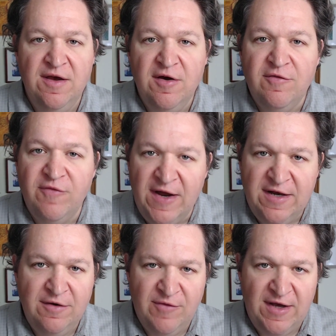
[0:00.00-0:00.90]
Fine
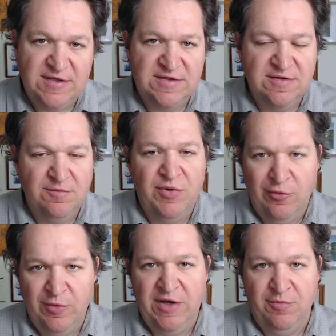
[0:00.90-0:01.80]
advice, but a
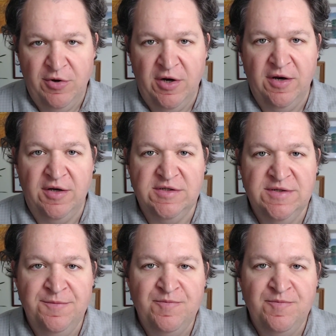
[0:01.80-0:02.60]
weak product.